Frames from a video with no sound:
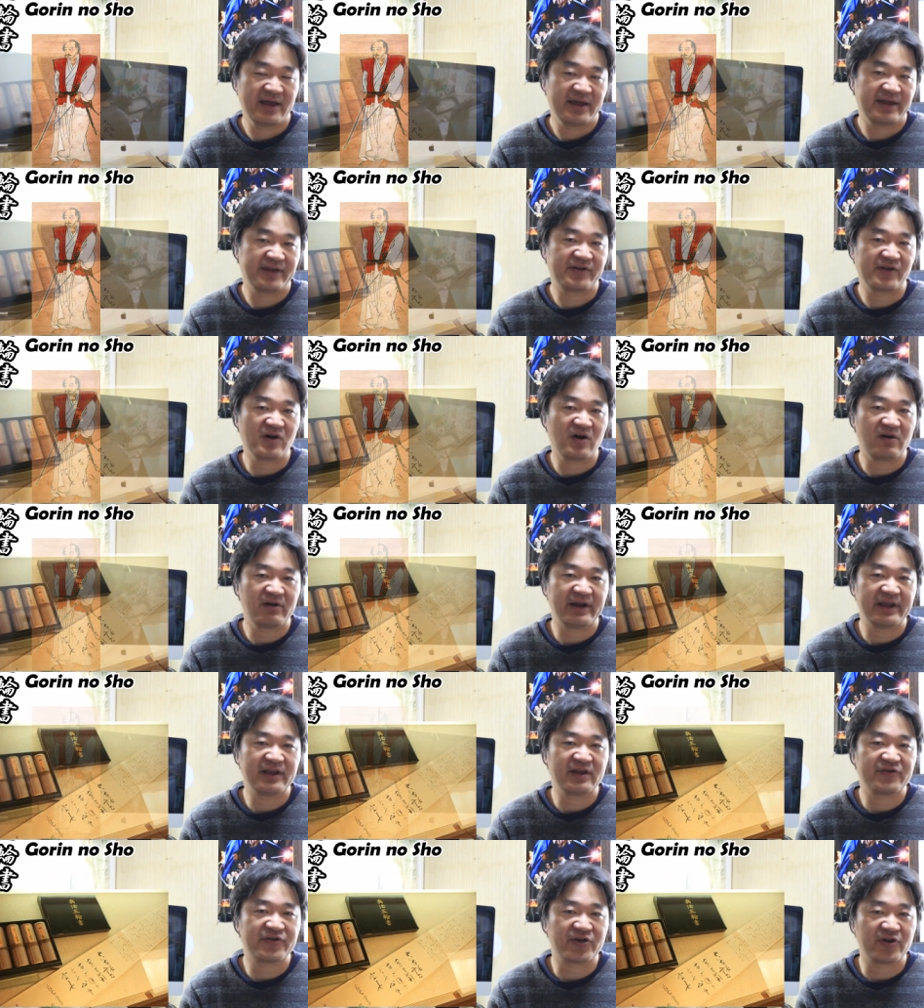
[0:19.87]
It's
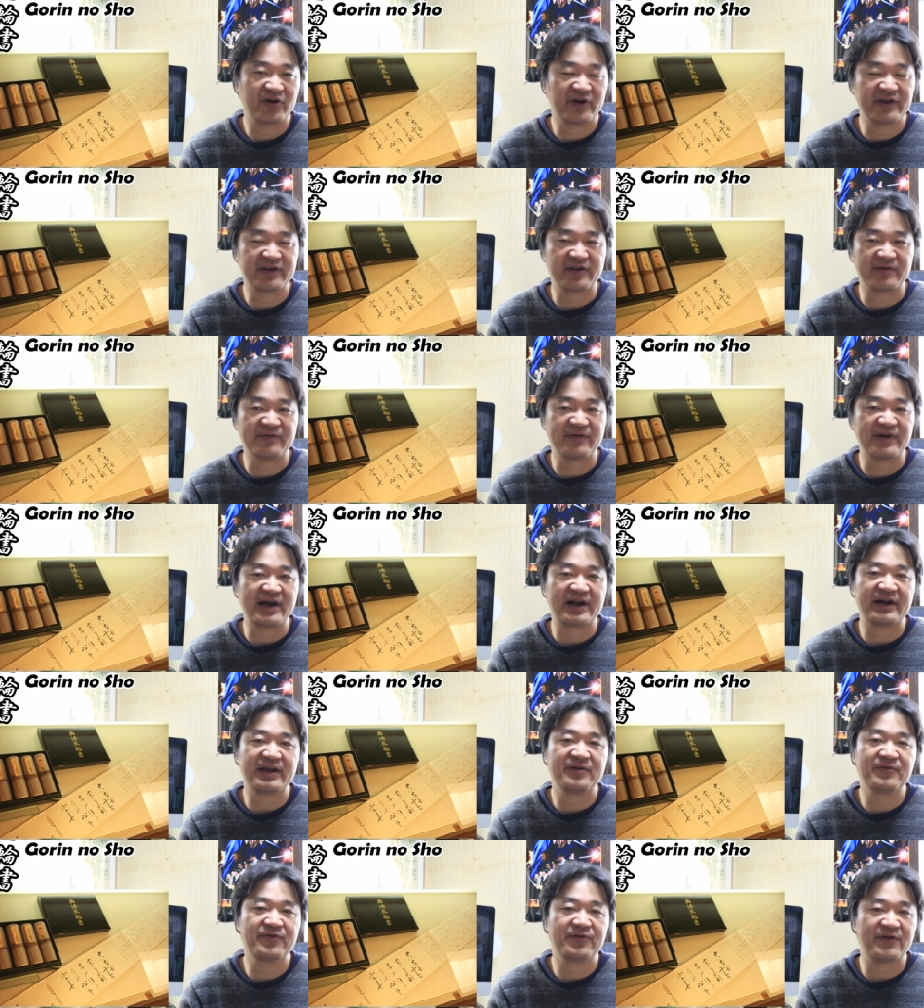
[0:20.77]
in the Show is a
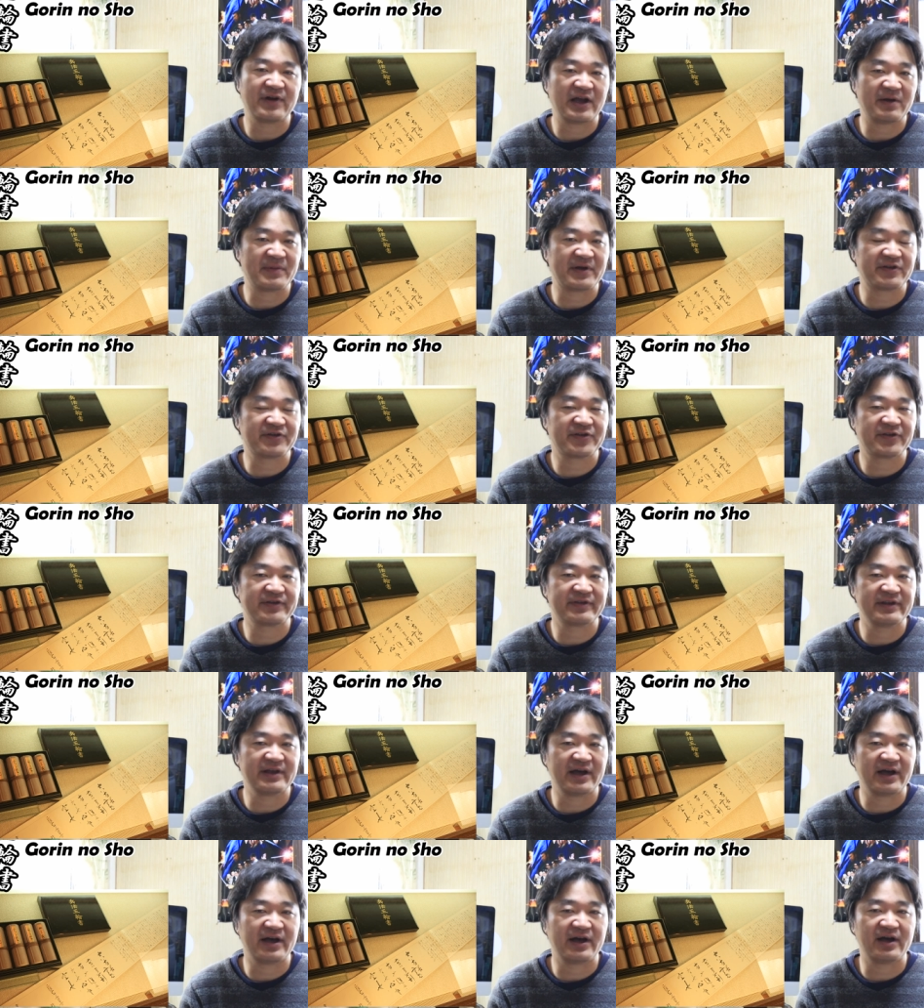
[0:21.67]
very famous
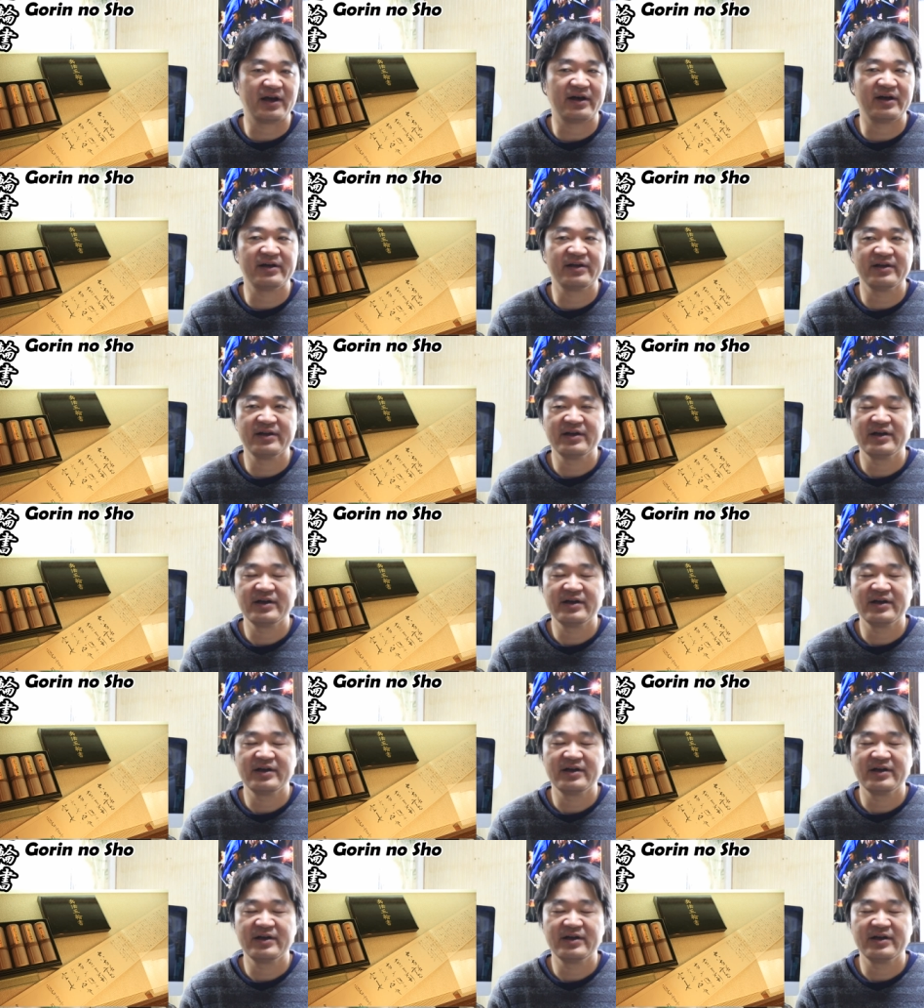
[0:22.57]
the,